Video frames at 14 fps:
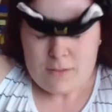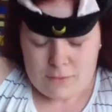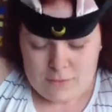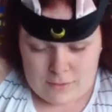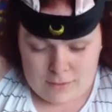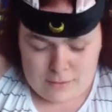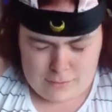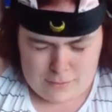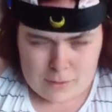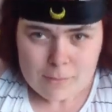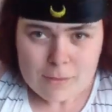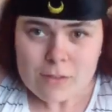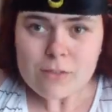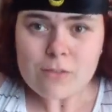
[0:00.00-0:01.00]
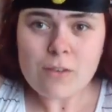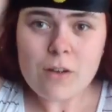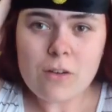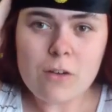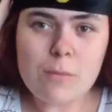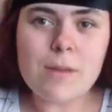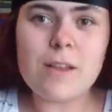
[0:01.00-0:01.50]
This feels like it's going to be a
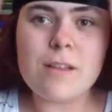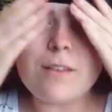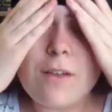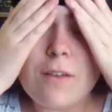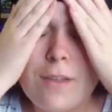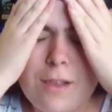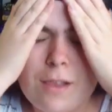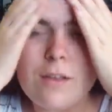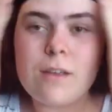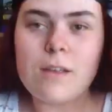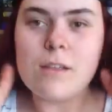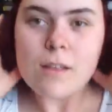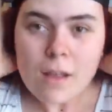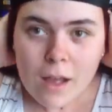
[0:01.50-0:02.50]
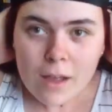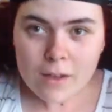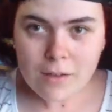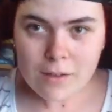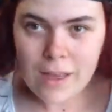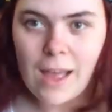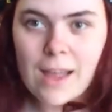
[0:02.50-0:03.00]
struggle, but it's on there. Look at it. I
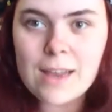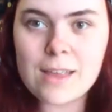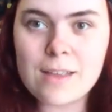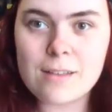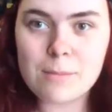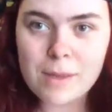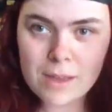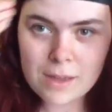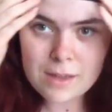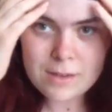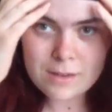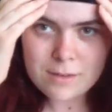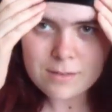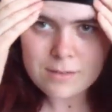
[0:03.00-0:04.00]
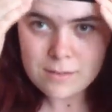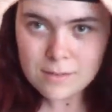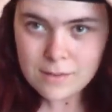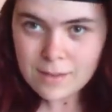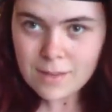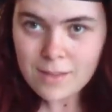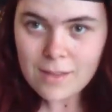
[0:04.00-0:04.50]
got cat ears, man.
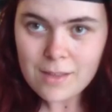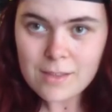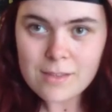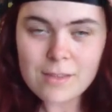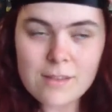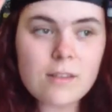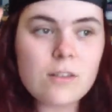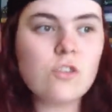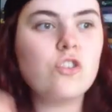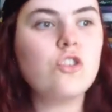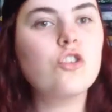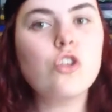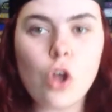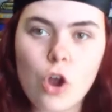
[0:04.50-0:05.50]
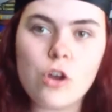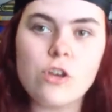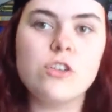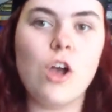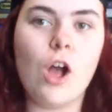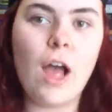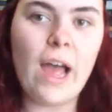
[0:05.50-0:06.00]
This is so
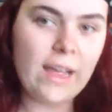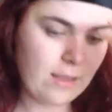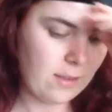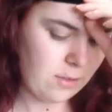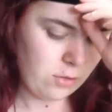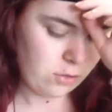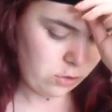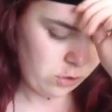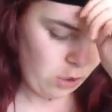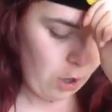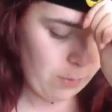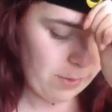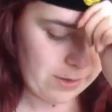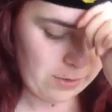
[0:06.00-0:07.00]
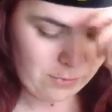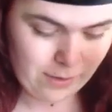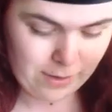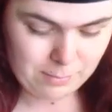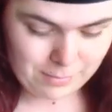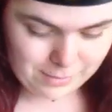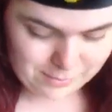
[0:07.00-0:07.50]
tight. This is so
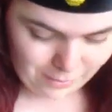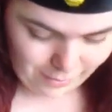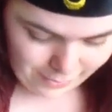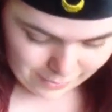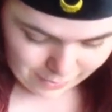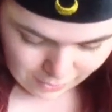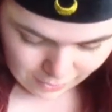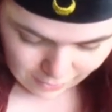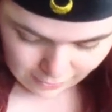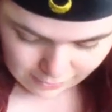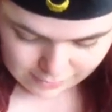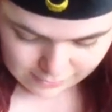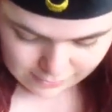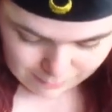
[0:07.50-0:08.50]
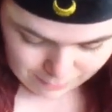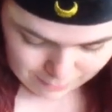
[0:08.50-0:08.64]
incredibly tight. I think I